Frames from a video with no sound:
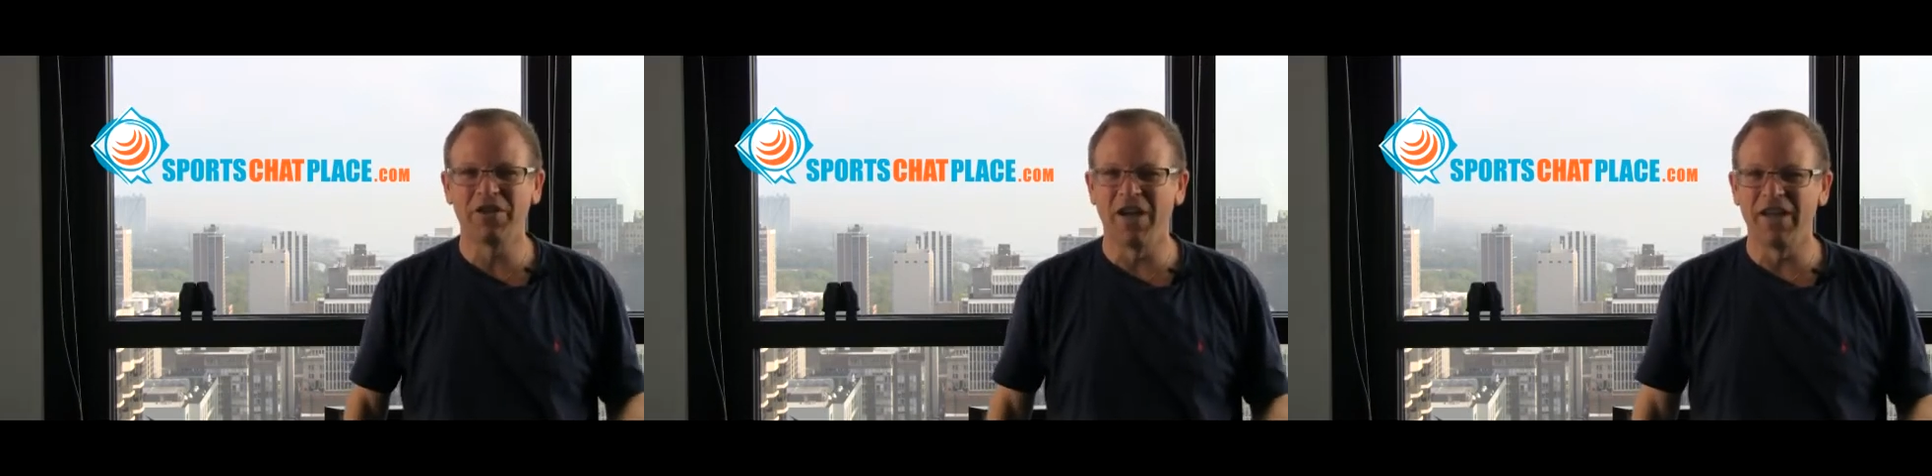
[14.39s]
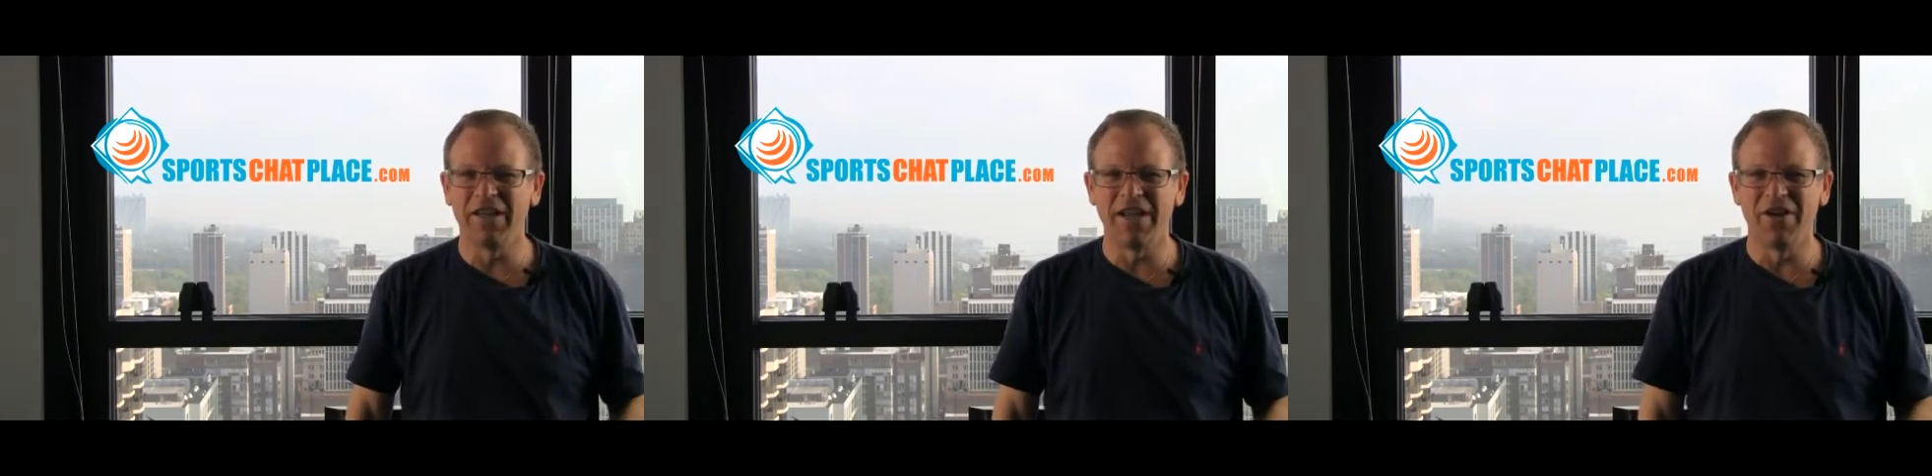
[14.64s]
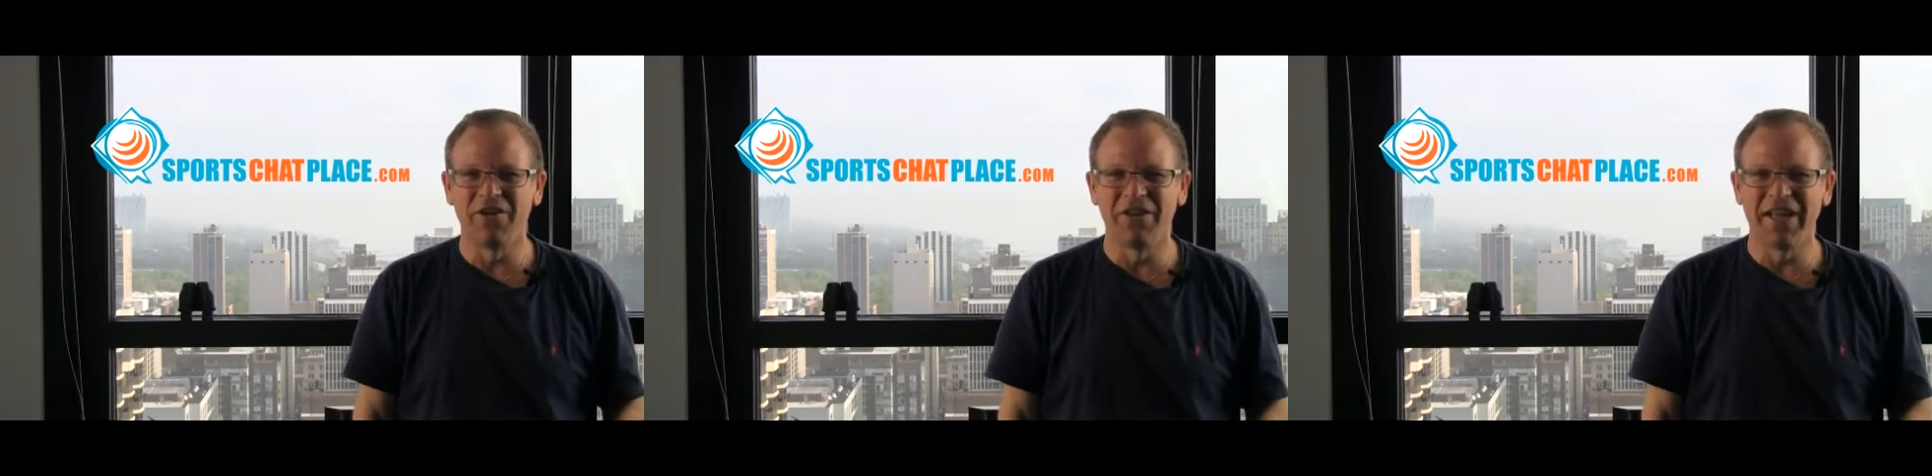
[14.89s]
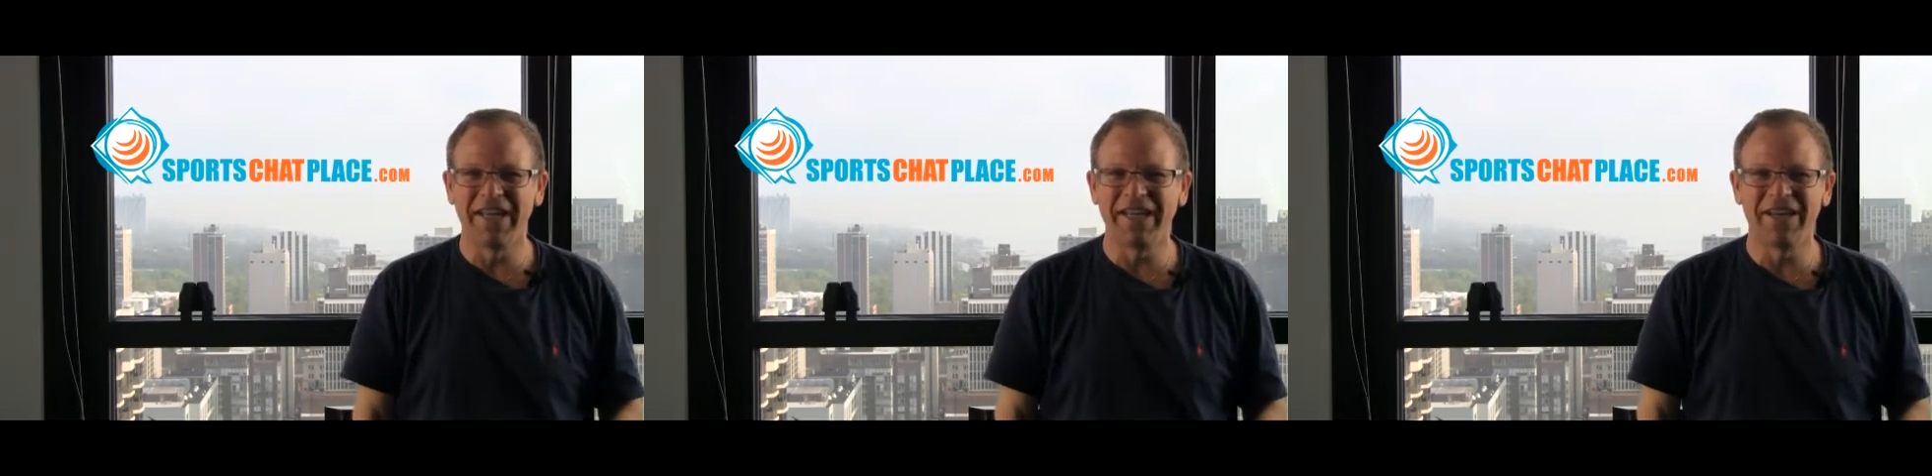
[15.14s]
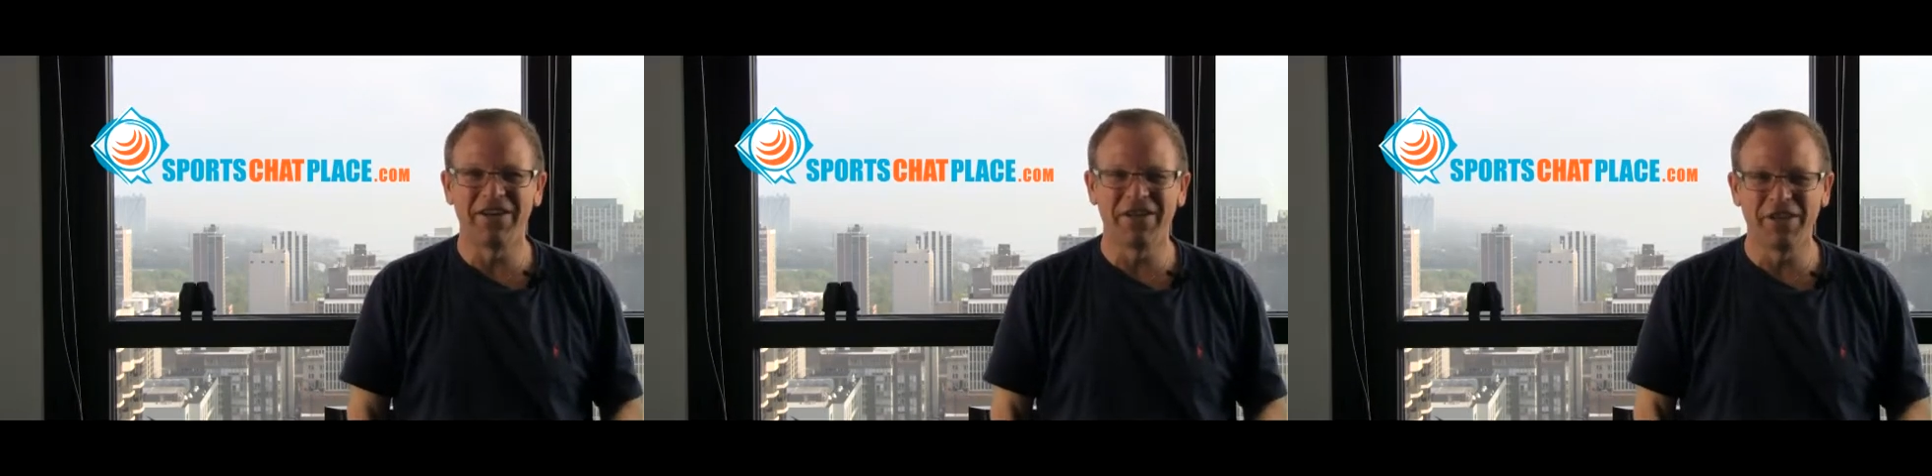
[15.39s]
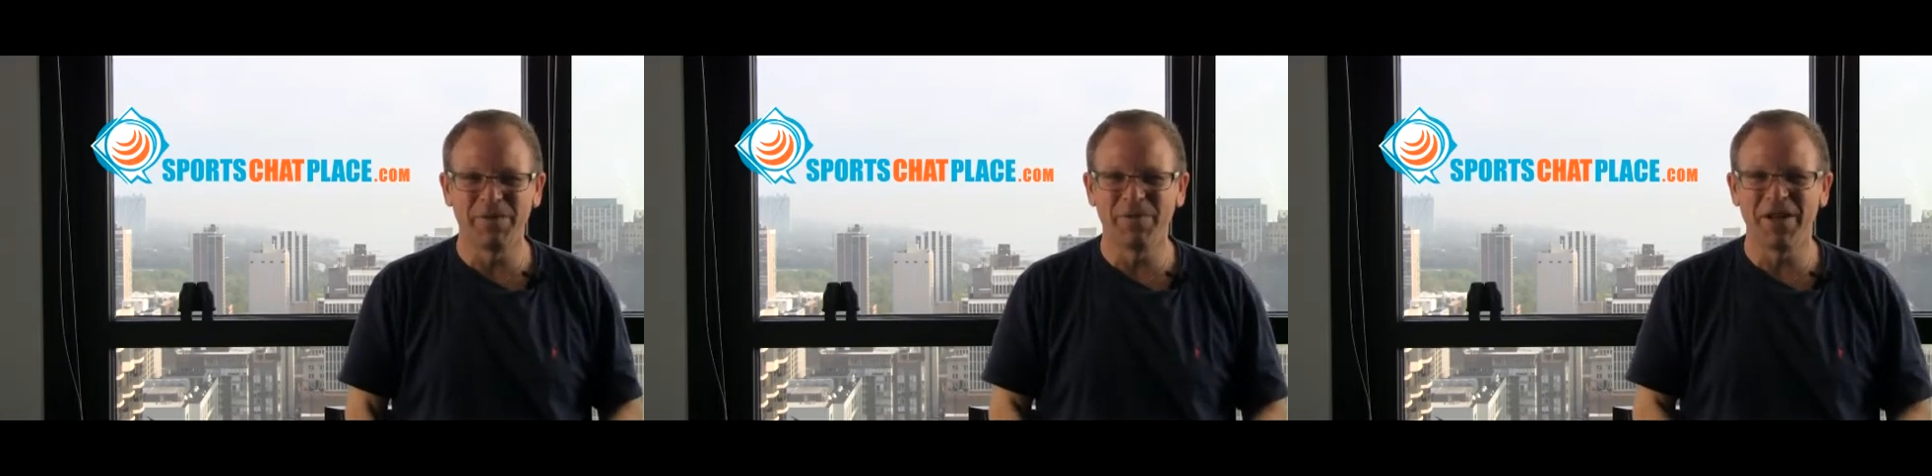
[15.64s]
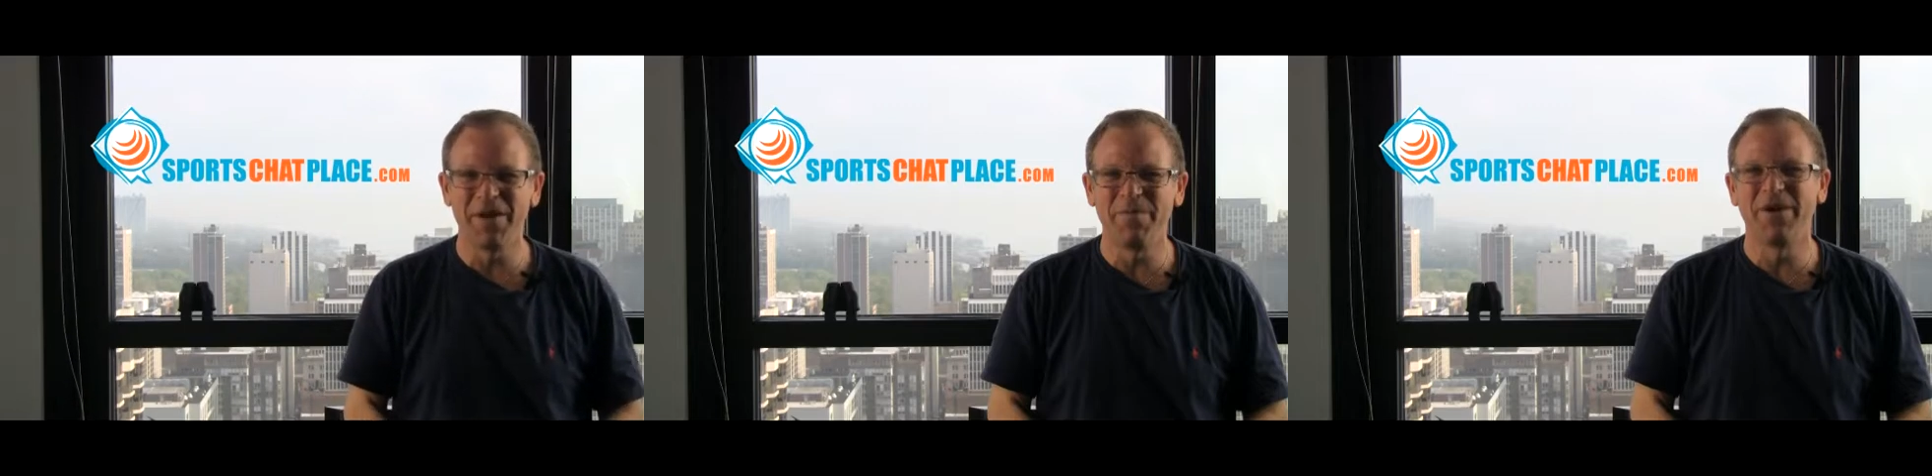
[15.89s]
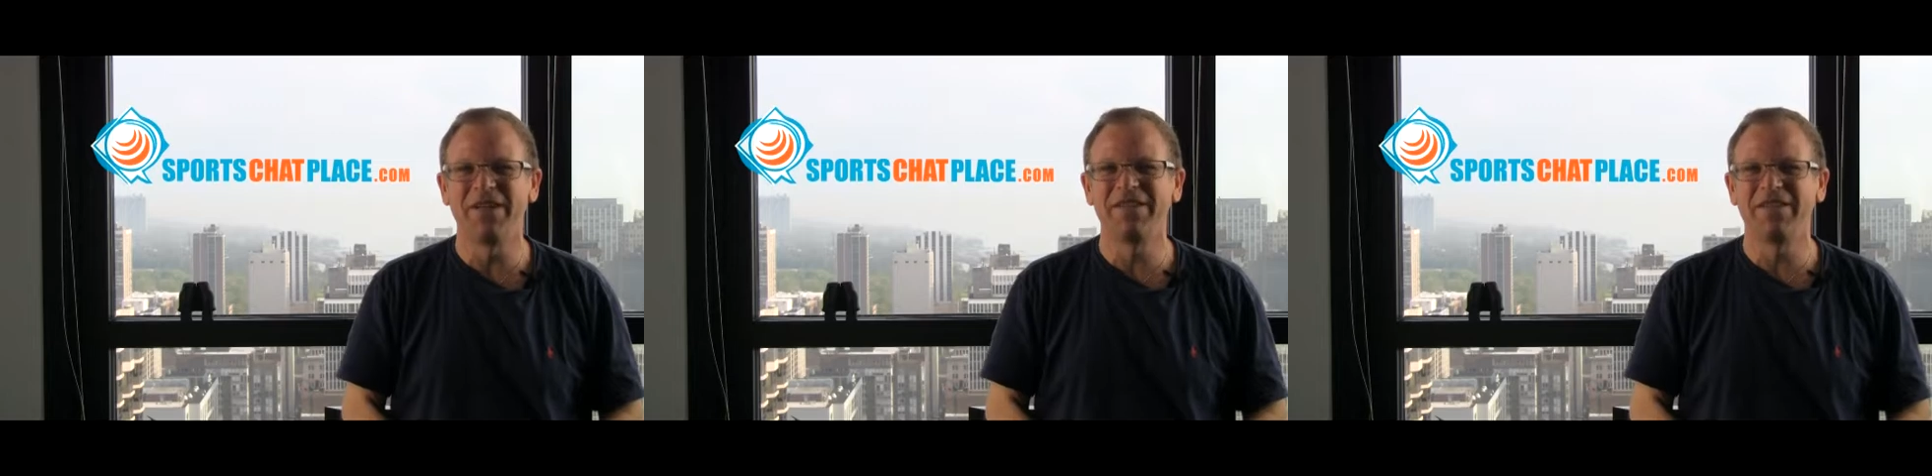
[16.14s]
they don't like interleague play,
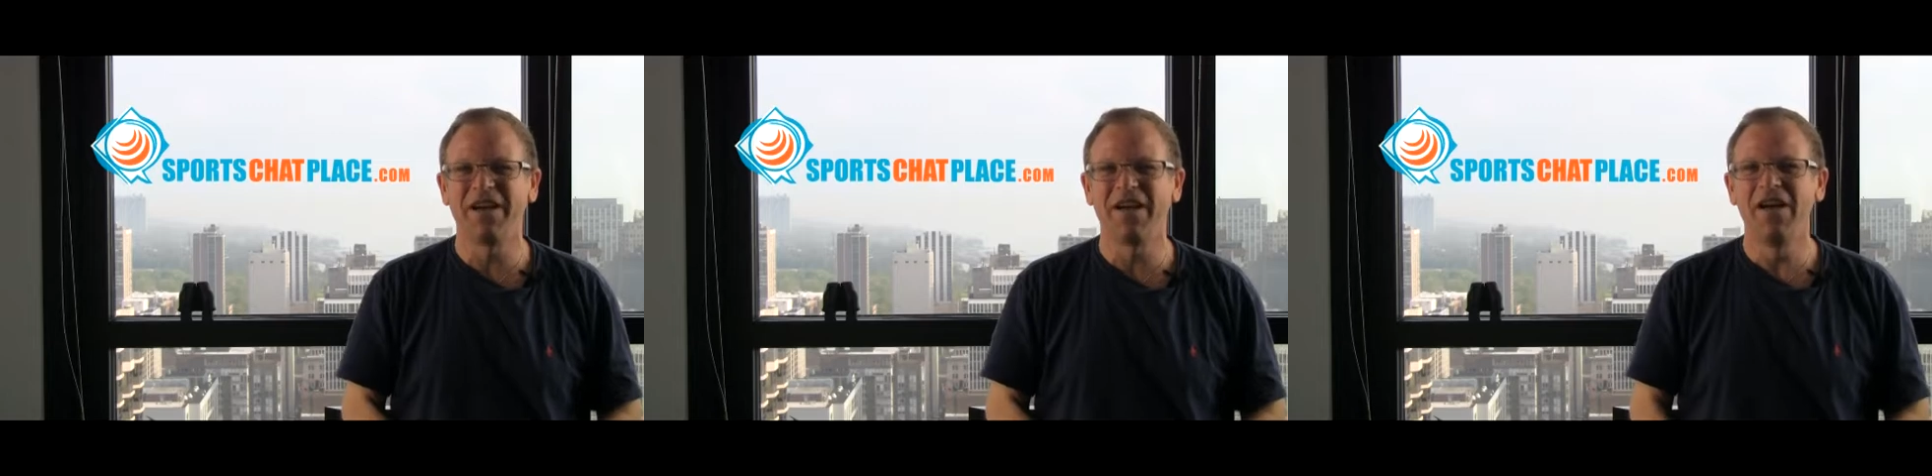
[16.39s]
but